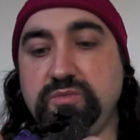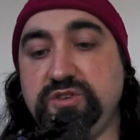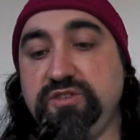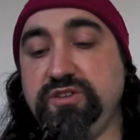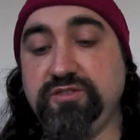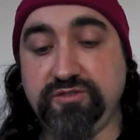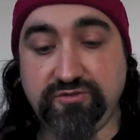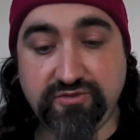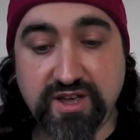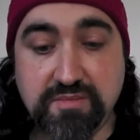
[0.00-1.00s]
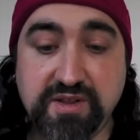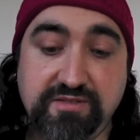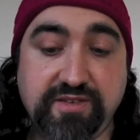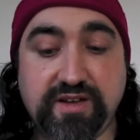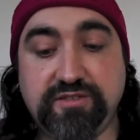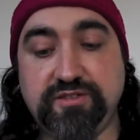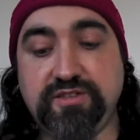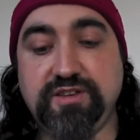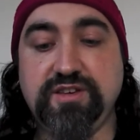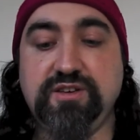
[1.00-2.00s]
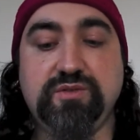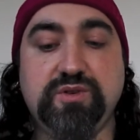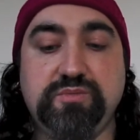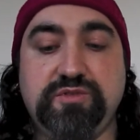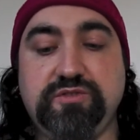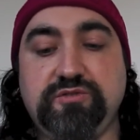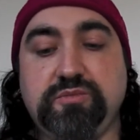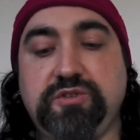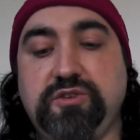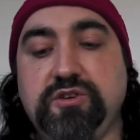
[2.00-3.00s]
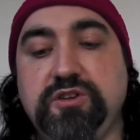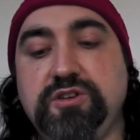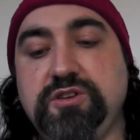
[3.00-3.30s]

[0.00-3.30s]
which is extremely fast. Whoops, just dropped a gun.